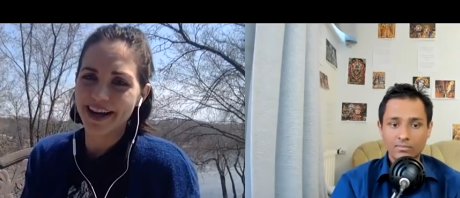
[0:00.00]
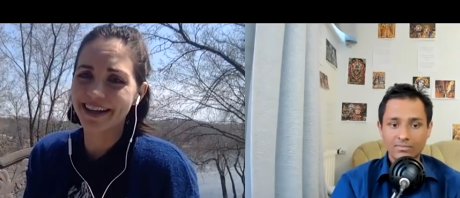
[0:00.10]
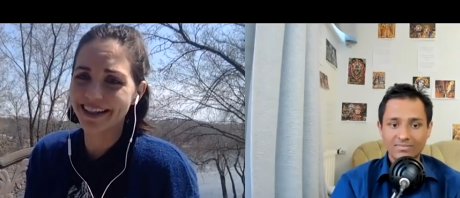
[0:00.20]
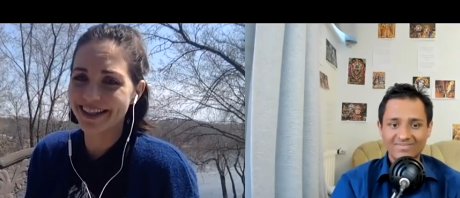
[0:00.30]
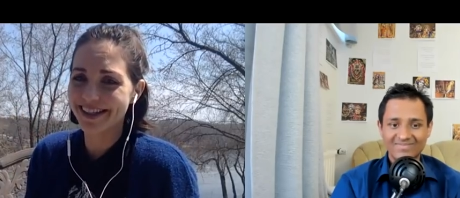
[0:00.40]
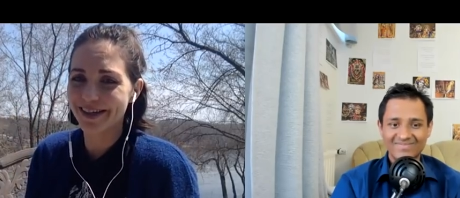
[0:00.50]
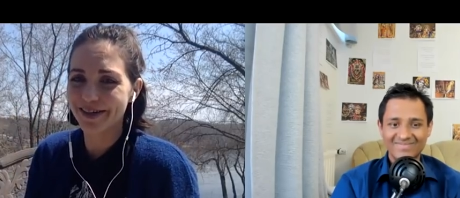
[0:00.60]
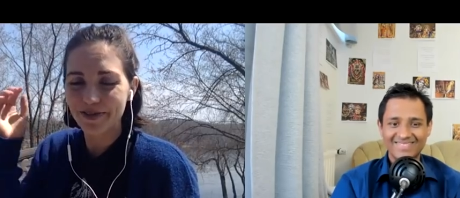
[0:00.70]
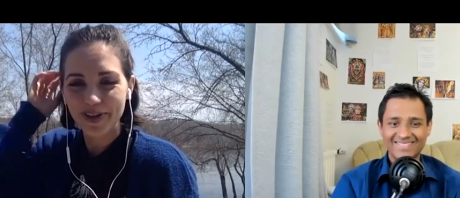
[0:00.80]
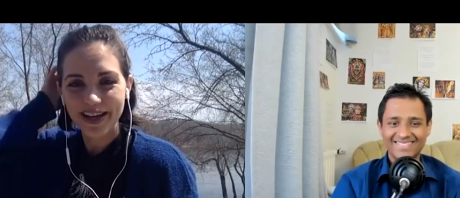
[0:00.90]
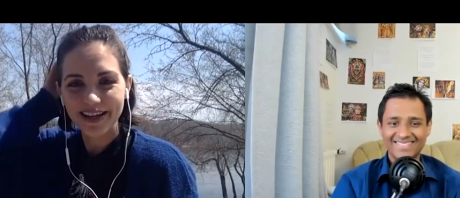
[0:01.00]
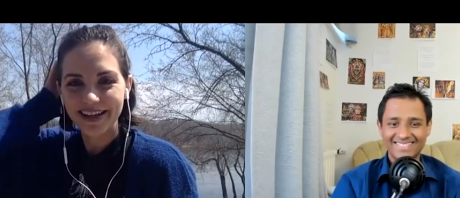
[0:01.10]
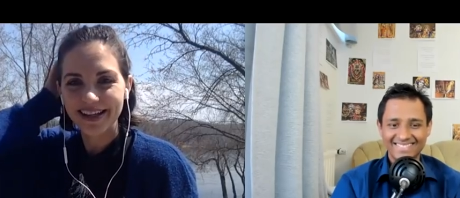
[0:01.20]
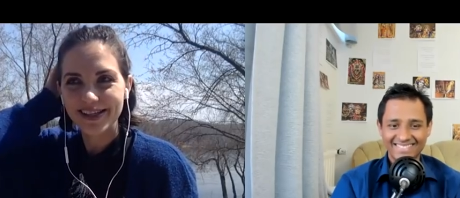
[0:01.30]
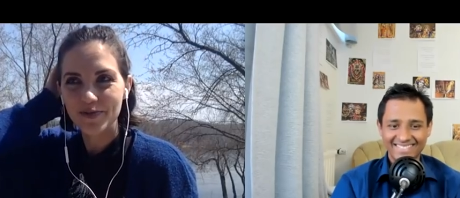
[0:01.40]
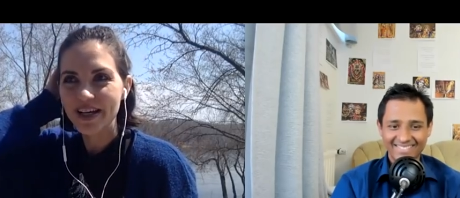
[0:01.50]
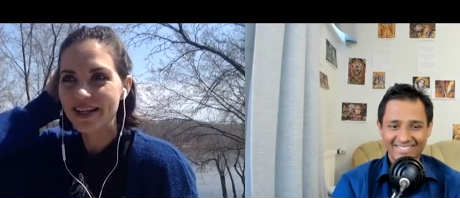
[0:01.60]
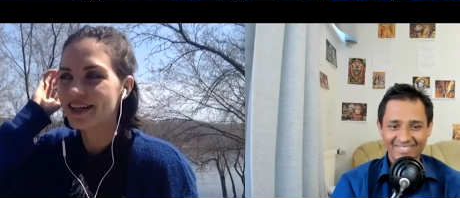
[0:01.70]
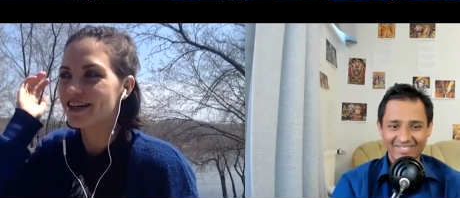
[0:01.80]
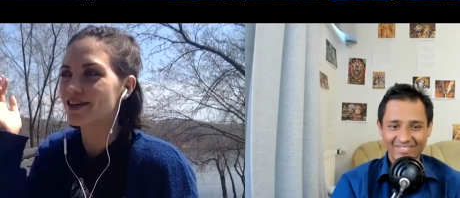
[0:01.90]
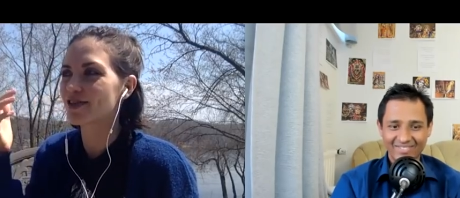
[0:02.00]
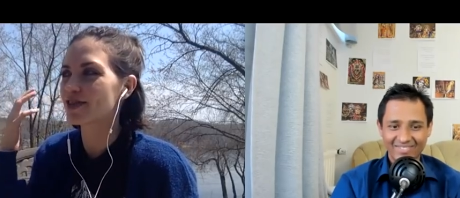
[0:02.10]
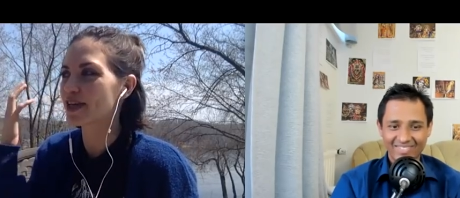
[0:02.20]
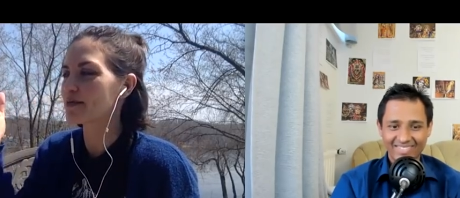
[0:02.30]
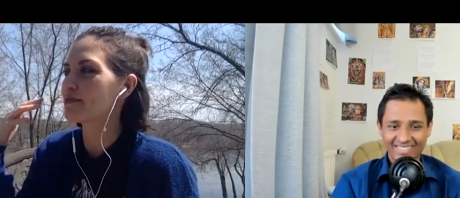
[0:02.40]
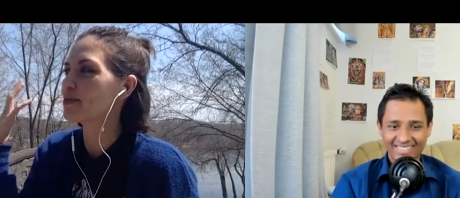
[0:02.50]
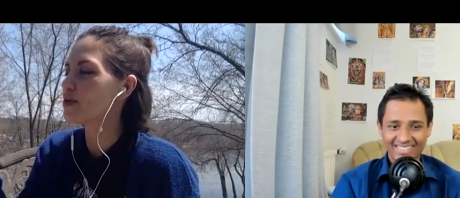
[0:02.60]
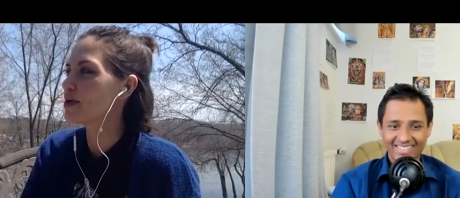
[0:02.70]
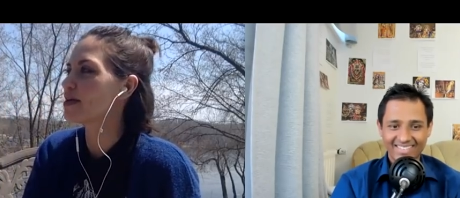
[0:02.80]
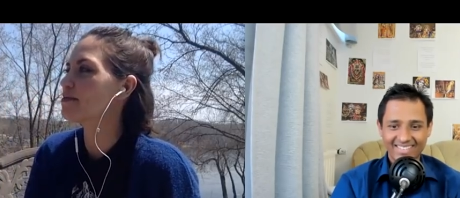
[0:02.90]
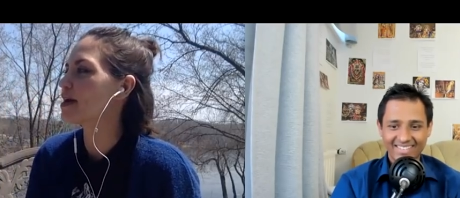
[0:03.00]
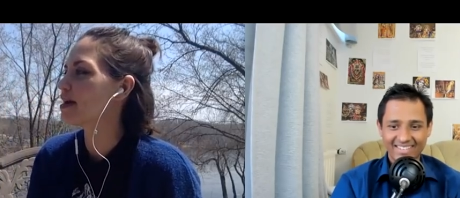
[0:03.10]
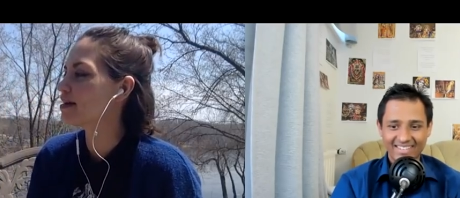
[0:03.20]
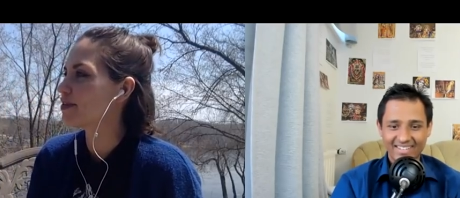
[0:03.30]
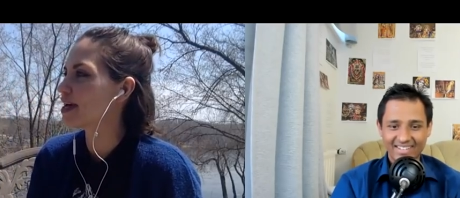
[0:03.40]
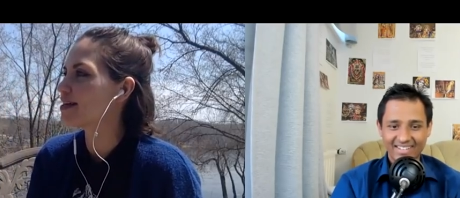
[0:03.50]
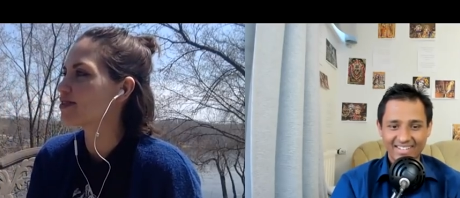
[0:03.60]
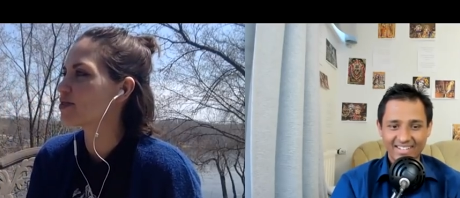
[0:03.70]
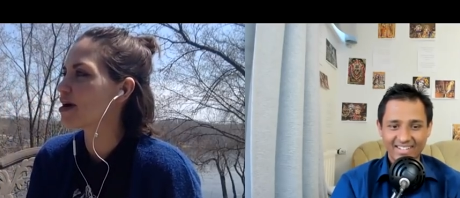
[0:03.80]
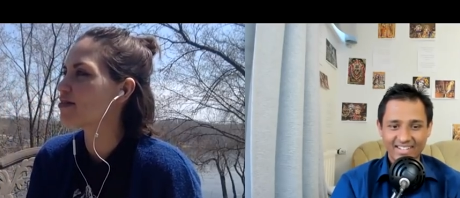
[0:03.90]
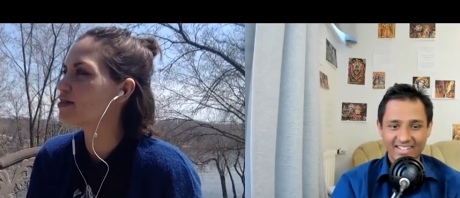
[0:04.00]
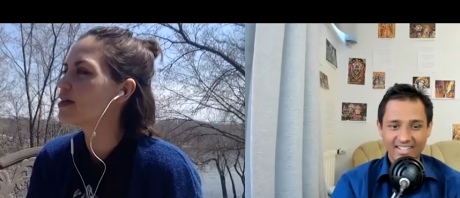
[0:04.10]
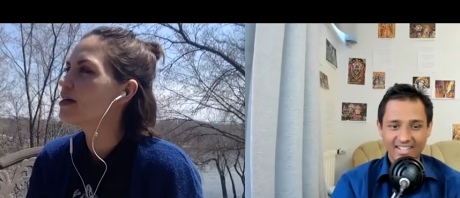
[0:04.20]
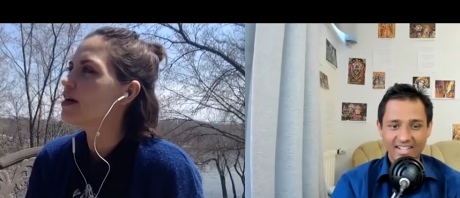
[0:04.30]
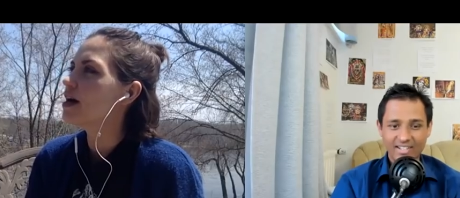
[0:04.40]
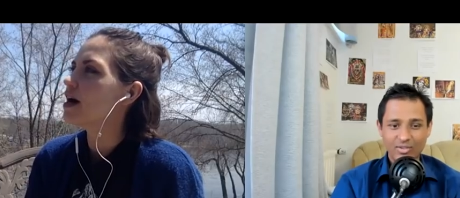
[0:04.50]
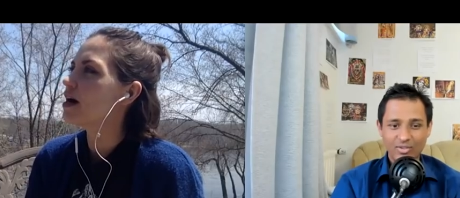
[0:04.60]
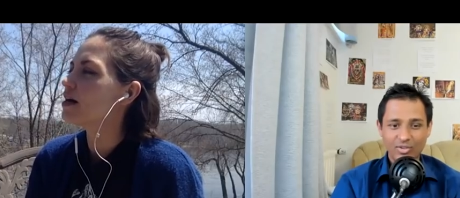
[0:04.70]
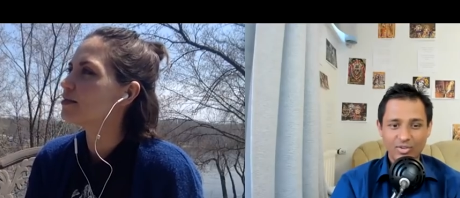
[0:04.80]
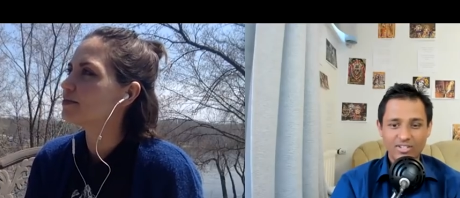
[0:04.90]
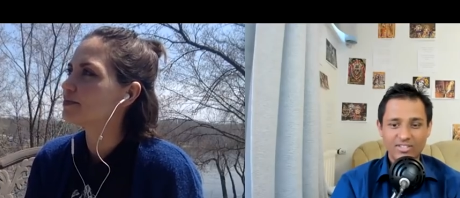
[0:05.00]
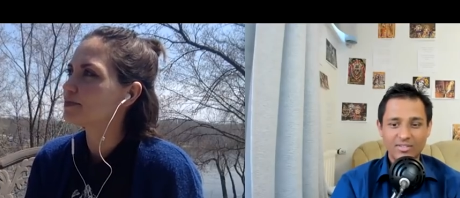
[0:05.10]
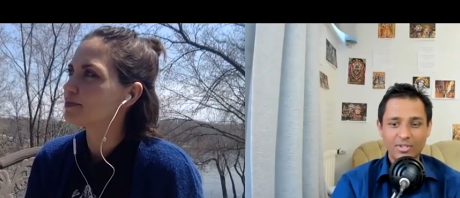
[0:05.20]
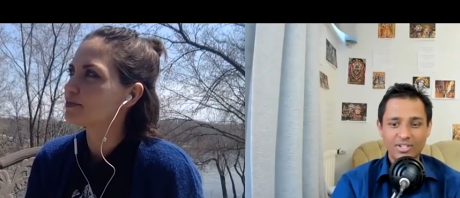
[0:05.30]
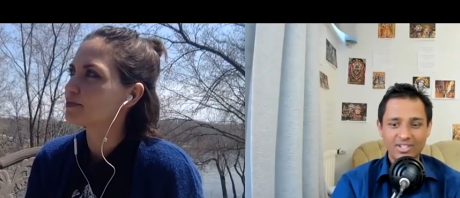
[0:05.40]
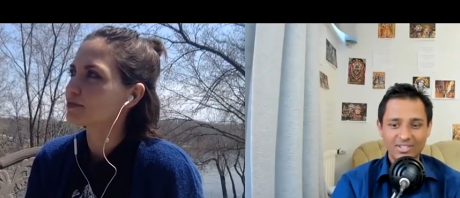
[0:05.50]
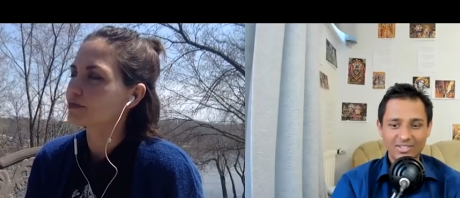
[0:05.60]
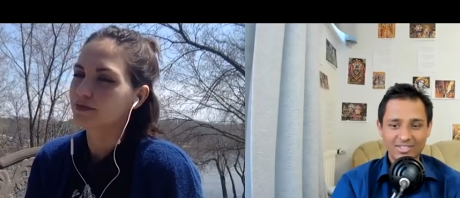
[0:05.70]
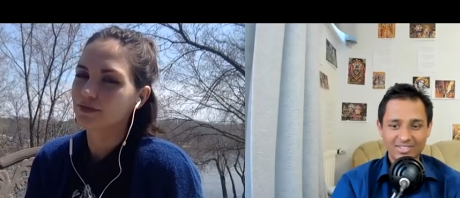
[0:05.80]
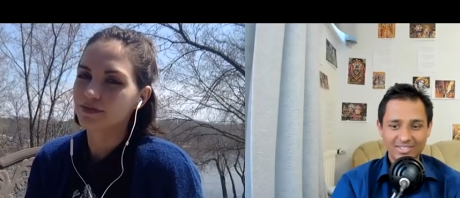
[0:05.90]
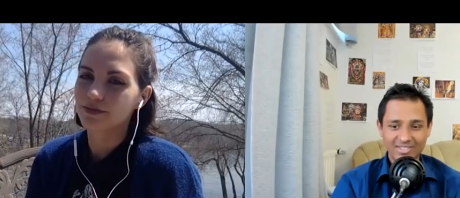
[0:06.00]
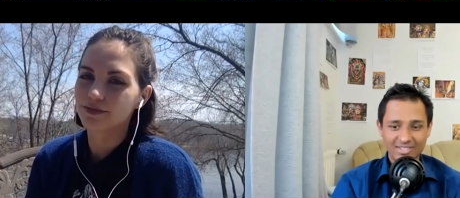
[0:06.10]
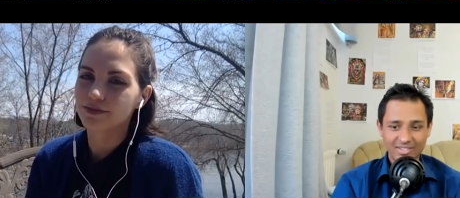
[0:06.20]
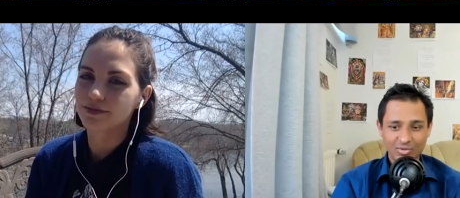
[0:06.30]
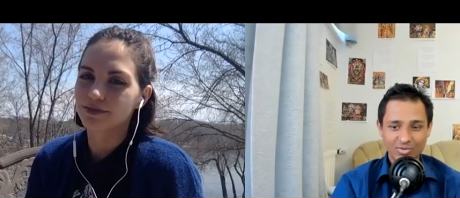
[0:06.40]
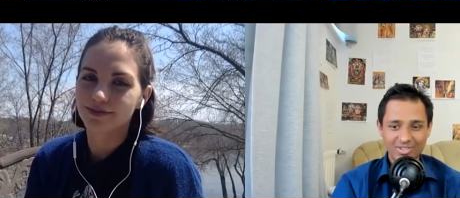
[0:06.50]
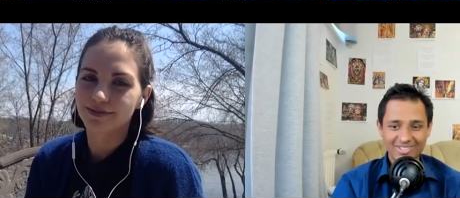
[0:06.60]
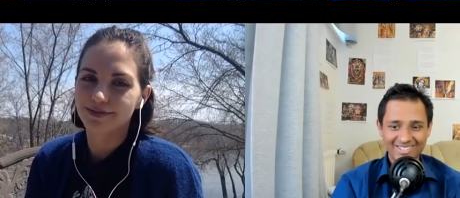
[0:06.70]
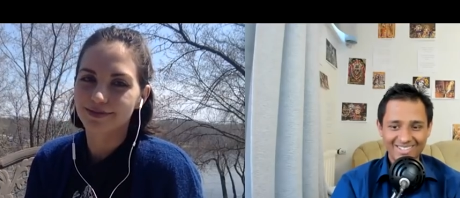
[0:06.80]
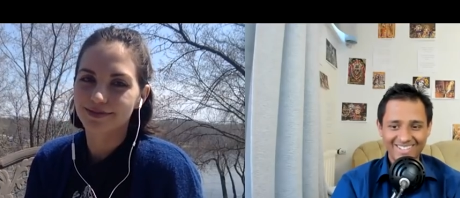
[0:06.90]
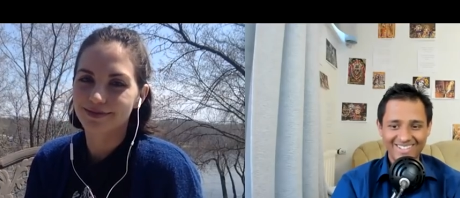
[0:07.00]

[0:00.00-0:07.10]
Speaker 1: it's so like it's windy here so it's like blowing my face around
Speaker 2: i thought you um, had some indian cuisines